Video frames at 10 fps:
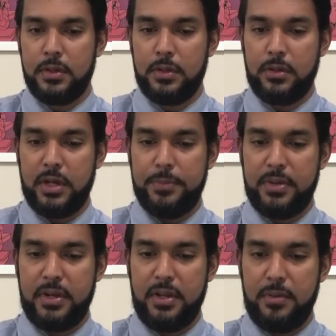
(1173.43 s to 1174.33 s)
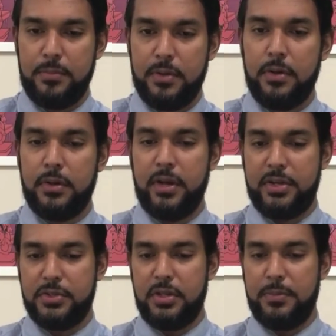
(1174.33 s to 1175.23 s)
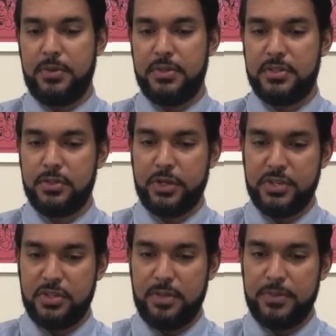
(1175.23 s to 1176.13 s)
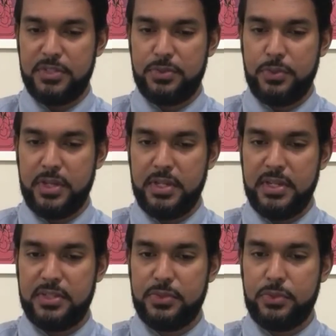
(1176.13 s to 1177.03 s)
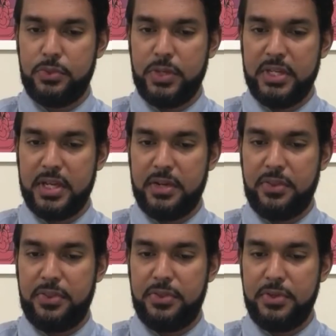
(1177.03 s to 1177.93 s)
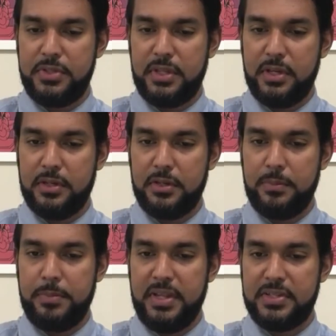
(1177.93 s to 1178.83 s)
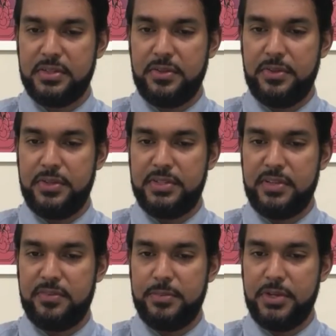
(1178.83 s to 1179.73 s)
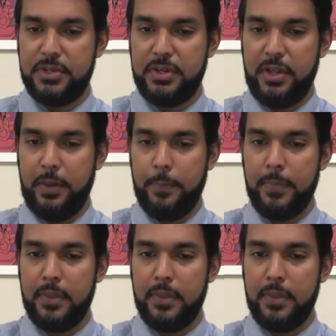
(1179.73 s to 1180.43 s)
Oh, I didn't put a number. Oh, yeah, so numbers, okay, so numbers 28, 29, and 30 are all based on this information here.